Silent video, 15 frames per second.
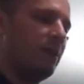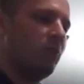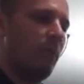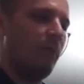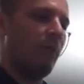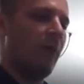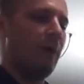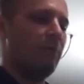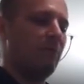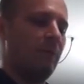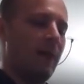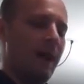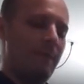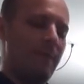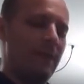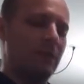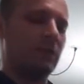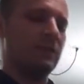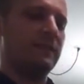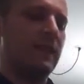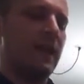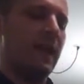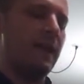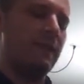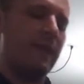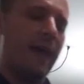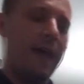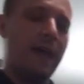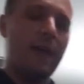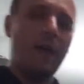into a problem. I mentioned today
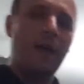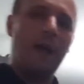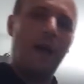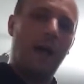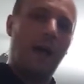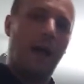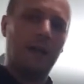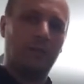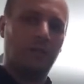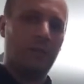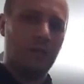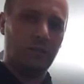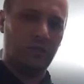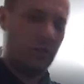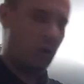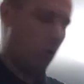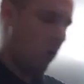that I changed the